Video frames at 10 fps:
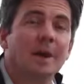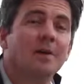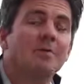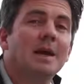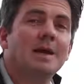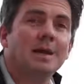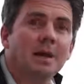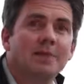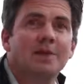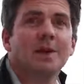and I've made
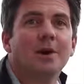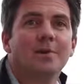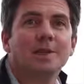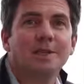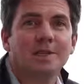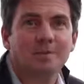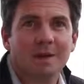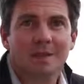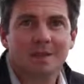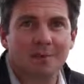another video which
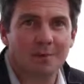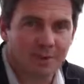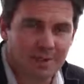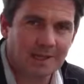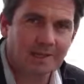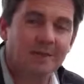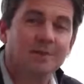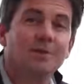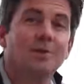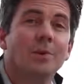explains it in more detail.
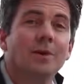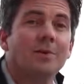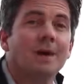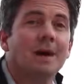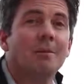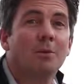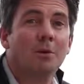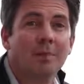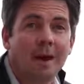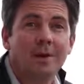So if you want to find out
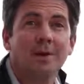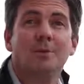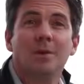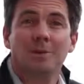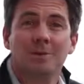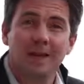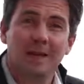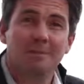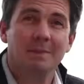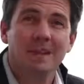more about it and what it
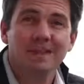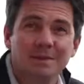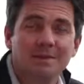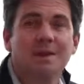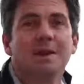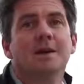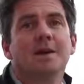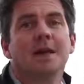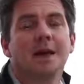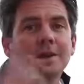really means,
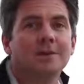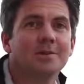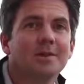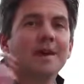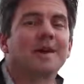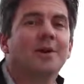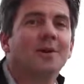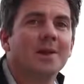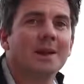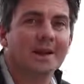then click
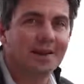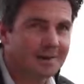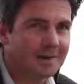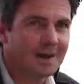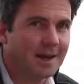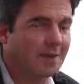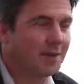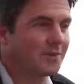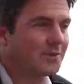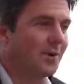on the link, okay?
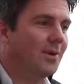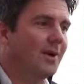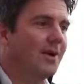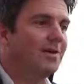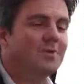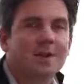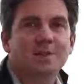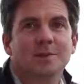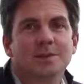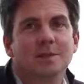So
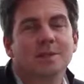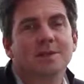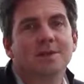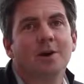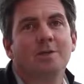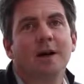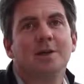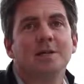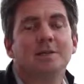first ones you need to know about